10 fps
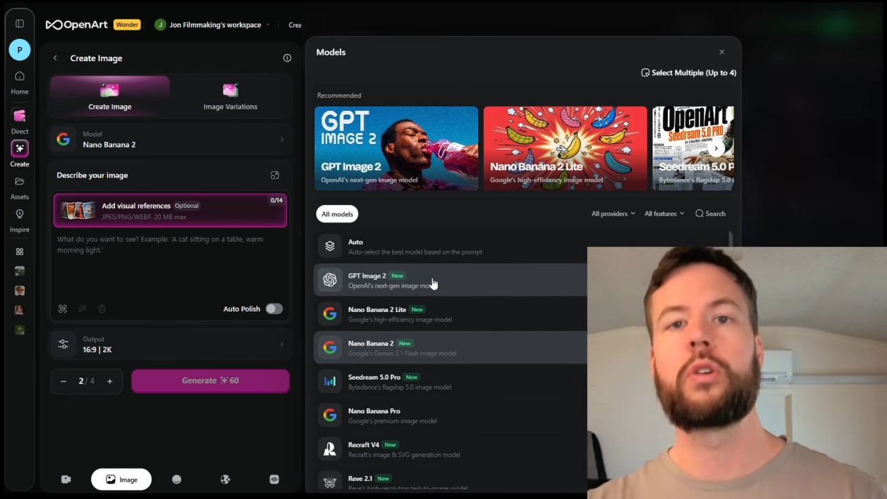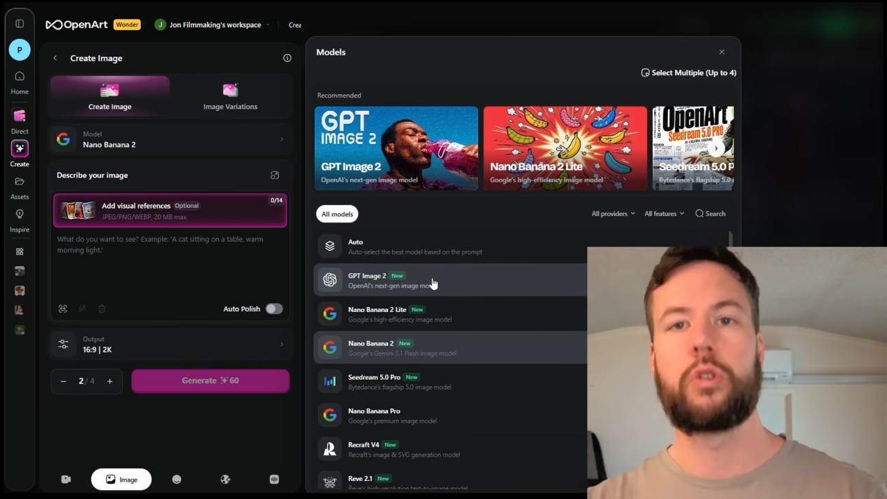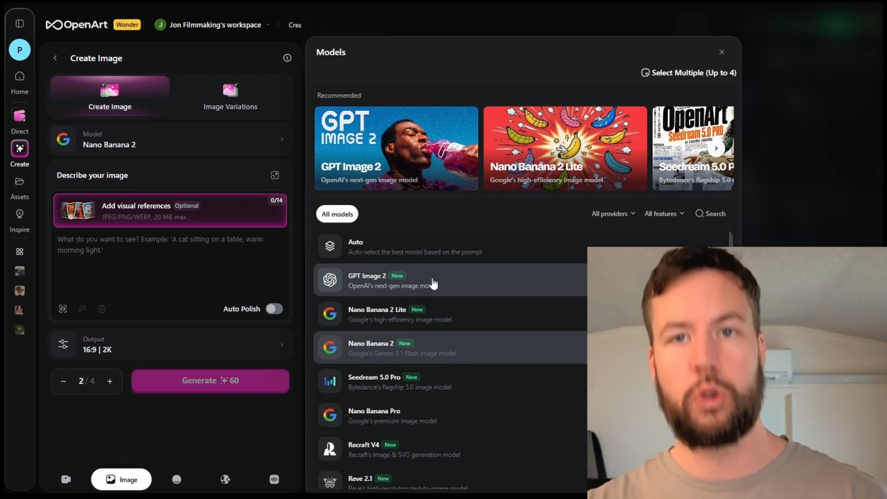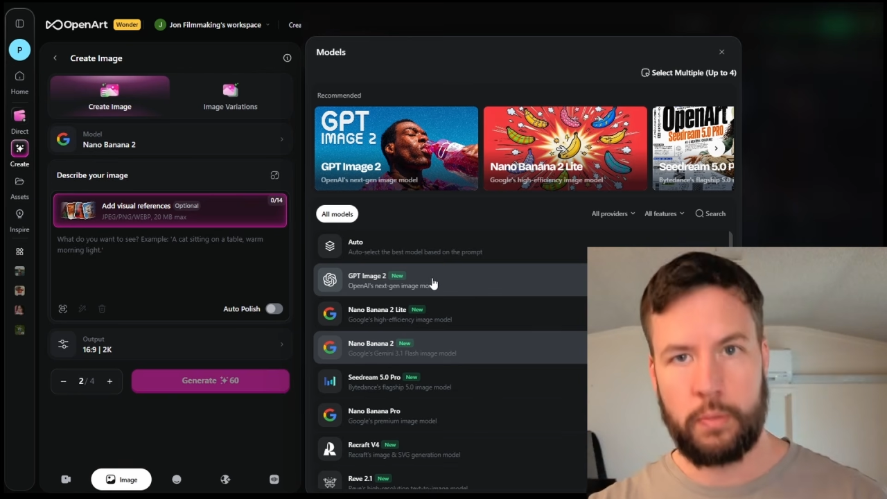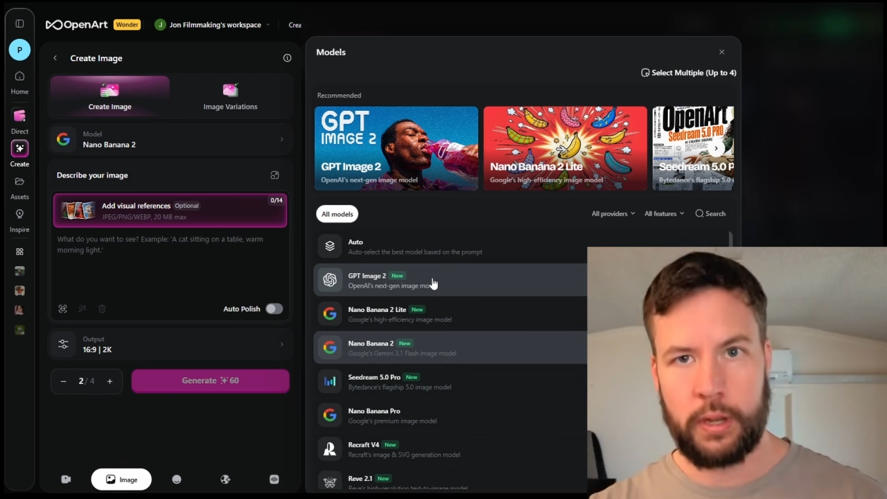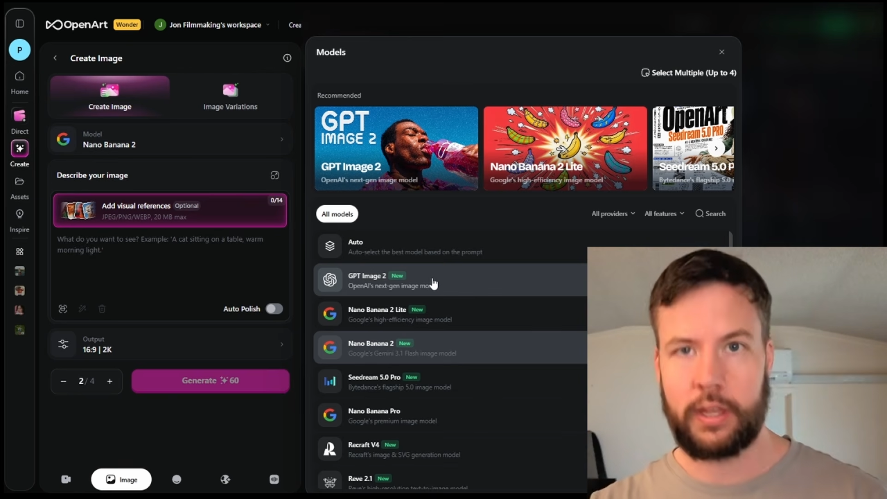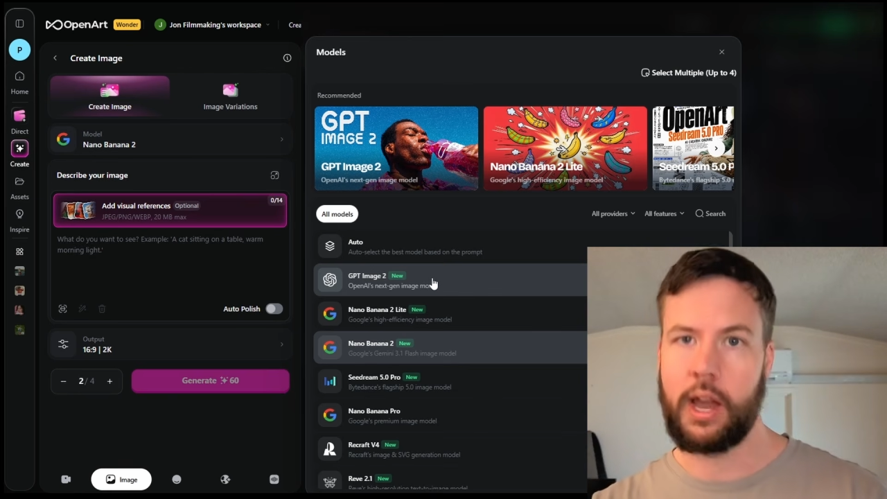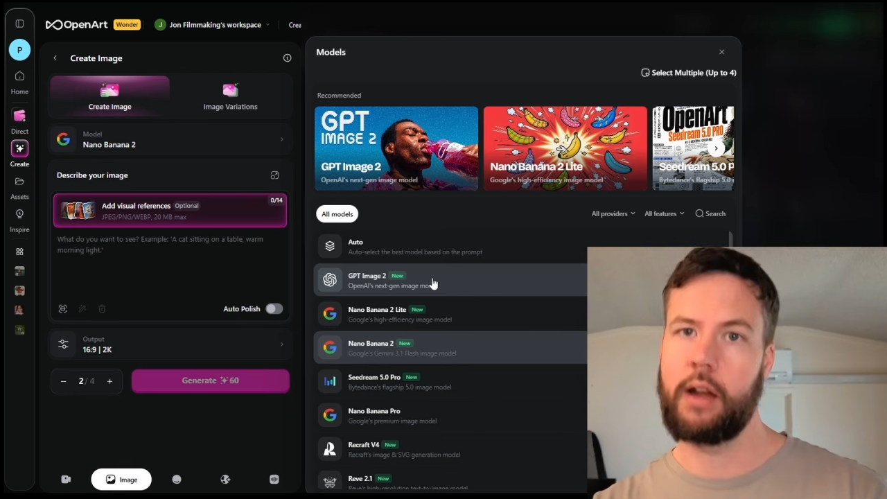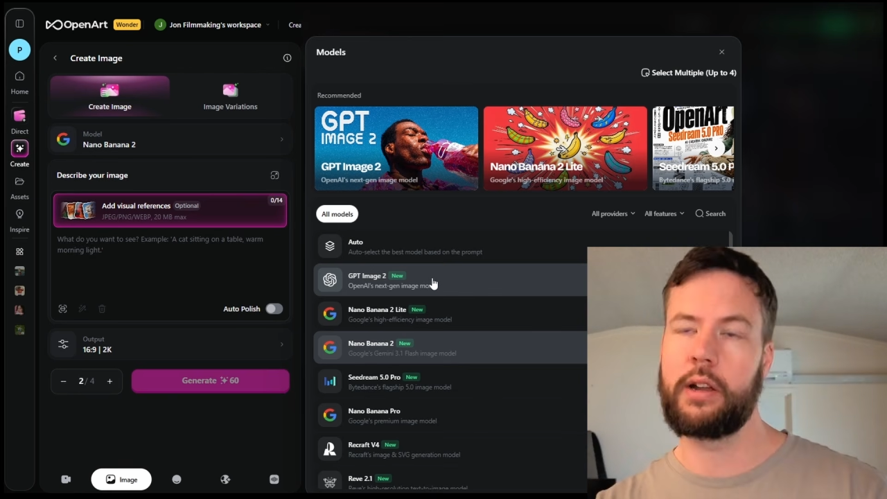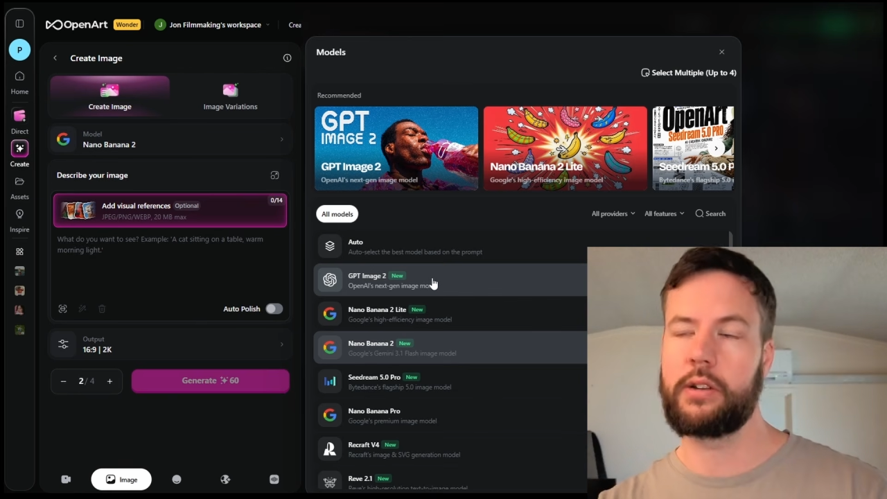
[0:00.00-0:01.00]
human
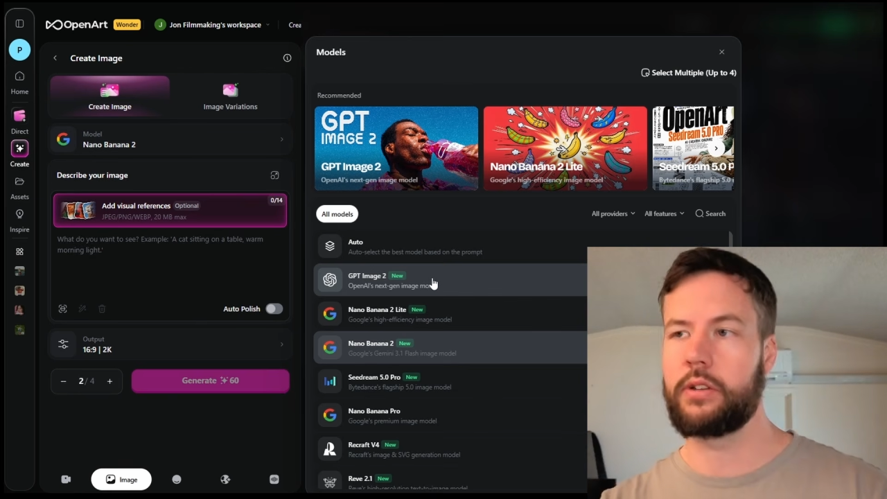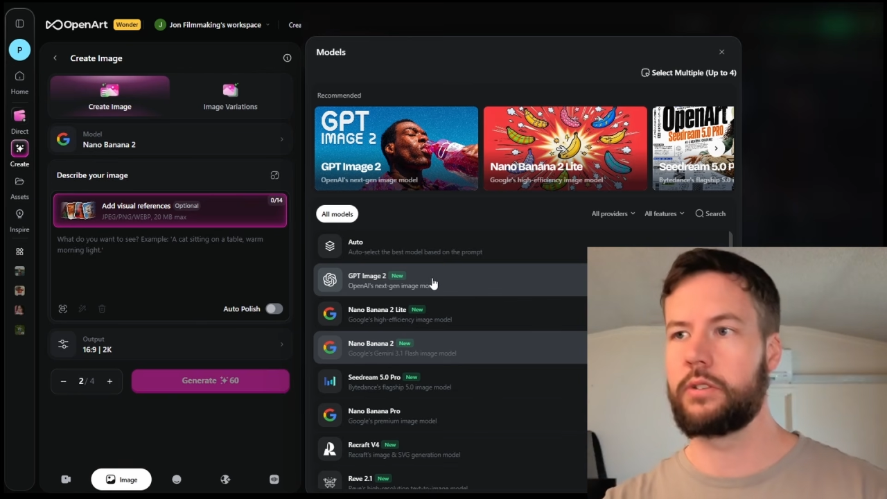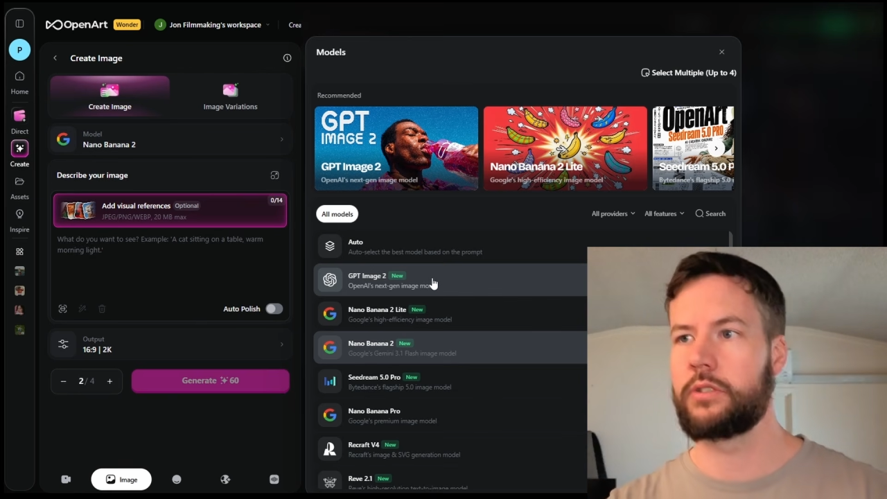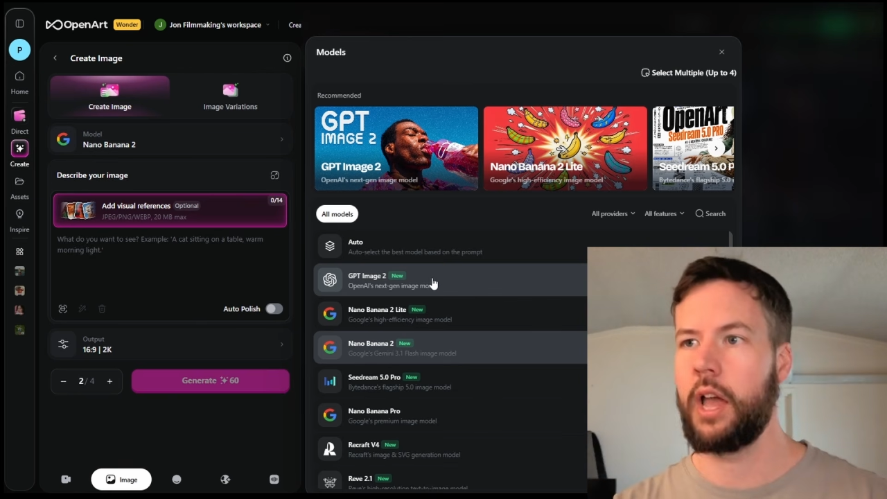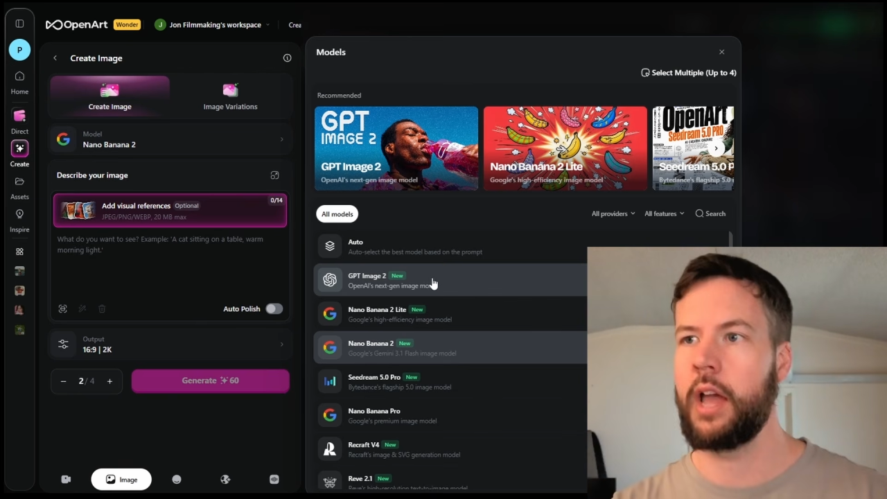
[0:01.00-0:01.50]
characters.